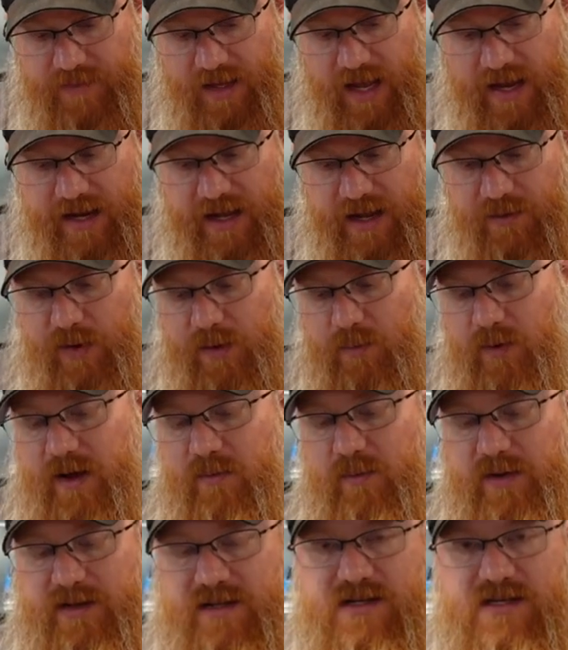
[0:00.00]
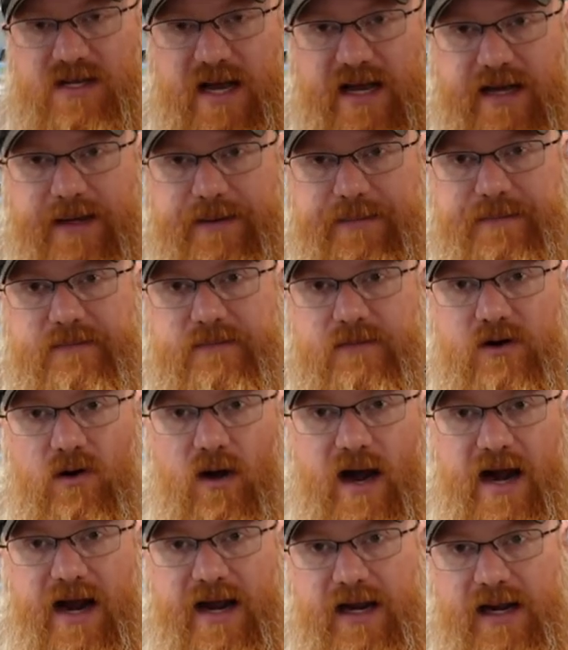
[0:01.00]
and then we went with the same
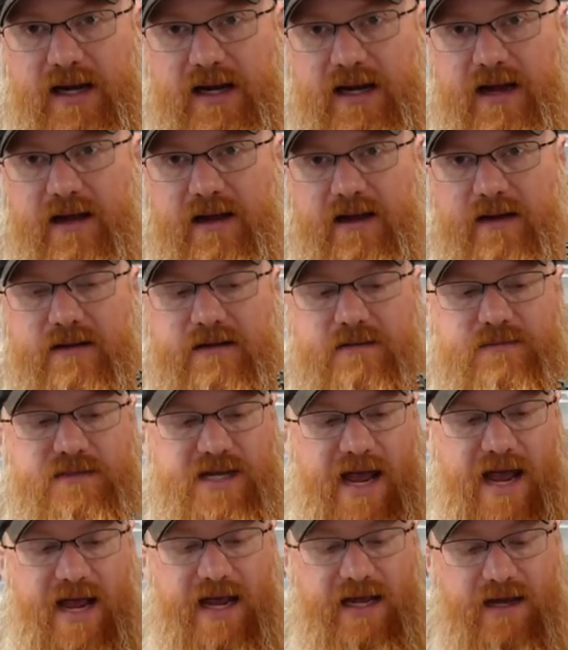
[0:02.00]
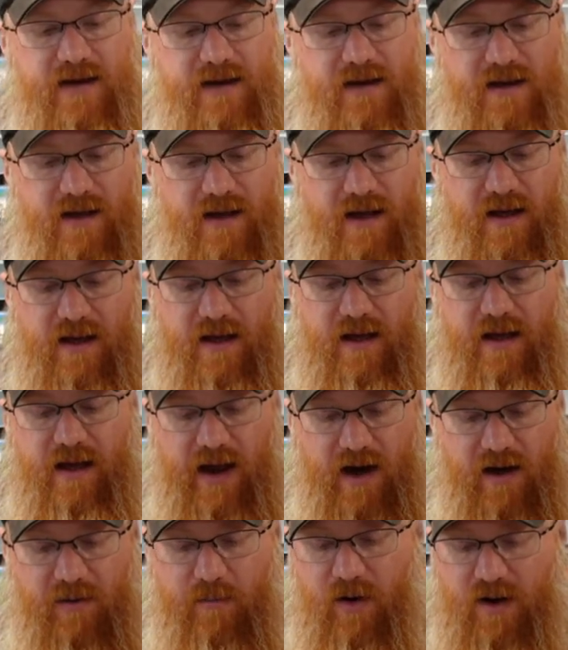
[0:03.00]
gray and tan
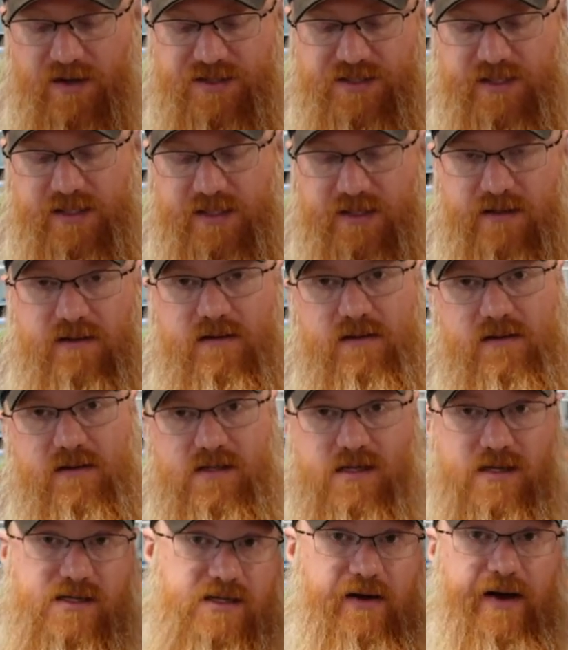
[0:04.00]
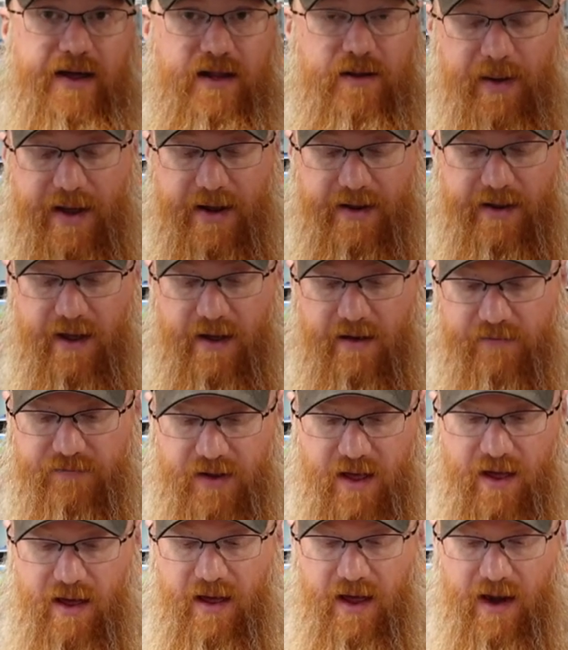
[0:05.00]
airbrushing, because I still had the paint left,
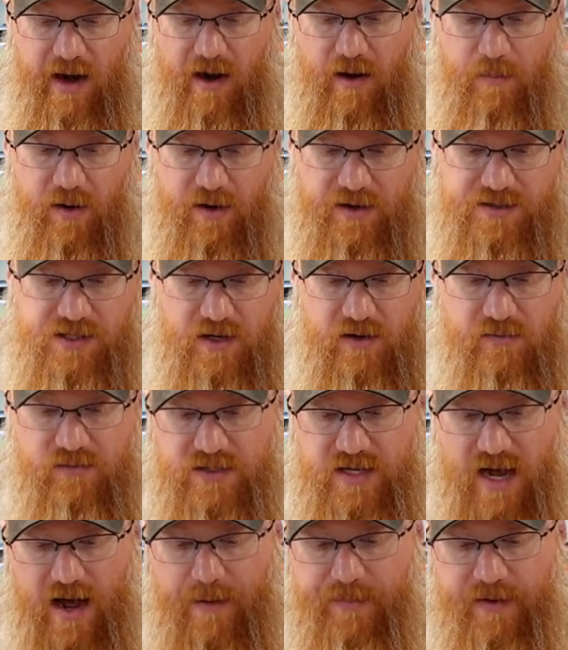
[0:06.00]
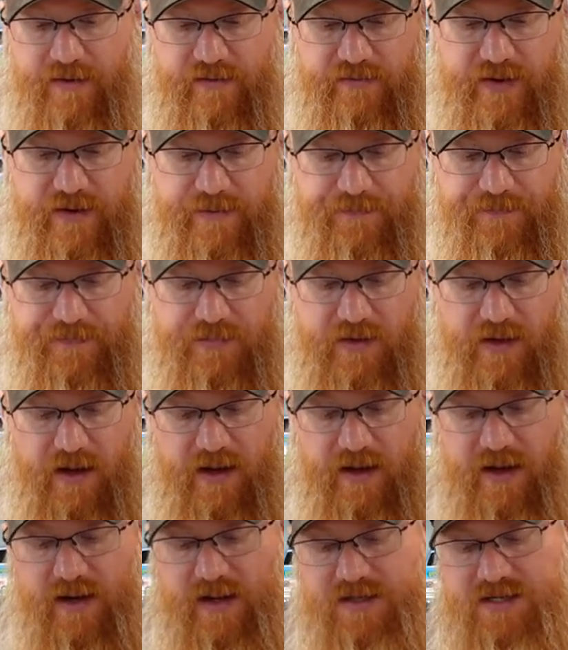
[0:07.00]
airbrushed over top of it,
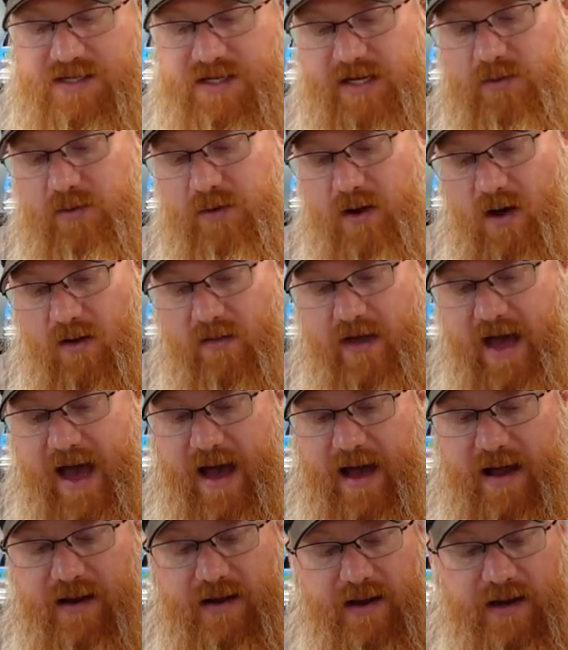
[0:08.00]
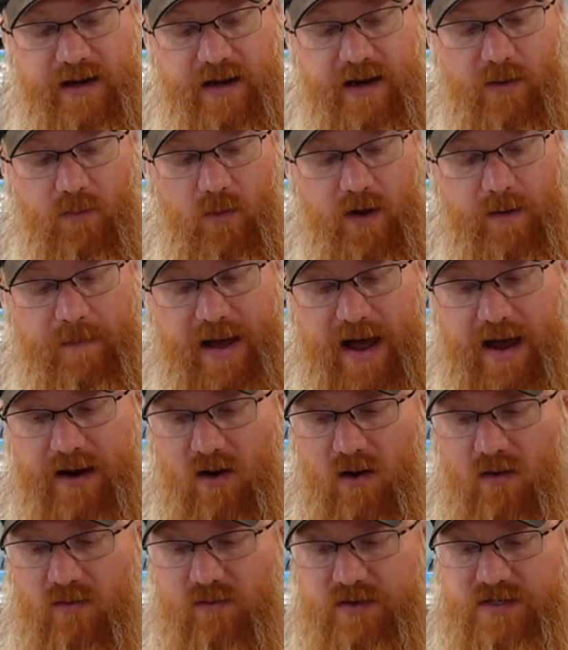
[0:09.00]
and then I sealed all that, and then I went back
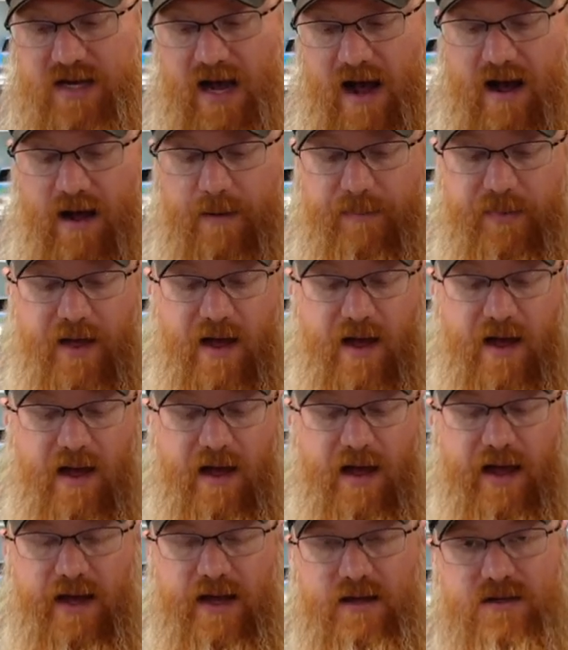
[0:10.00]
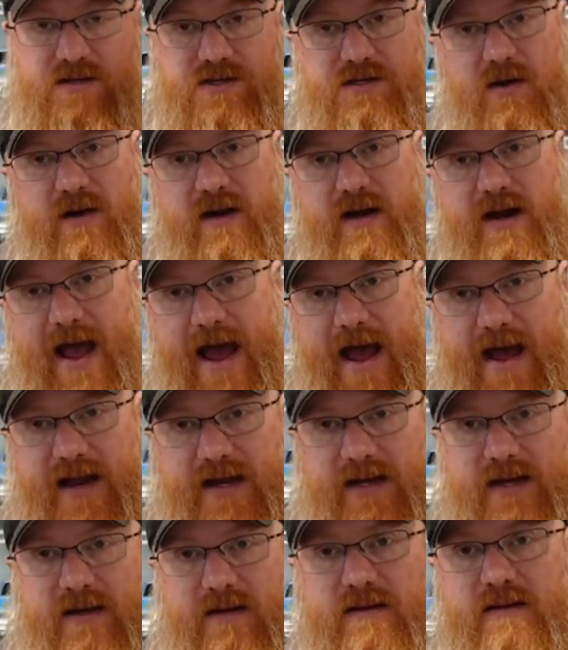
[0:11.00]
over top and started
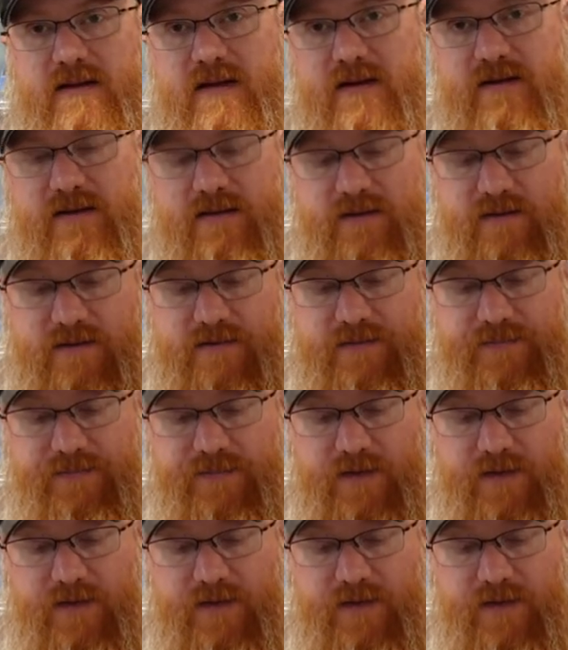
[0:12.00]
adding the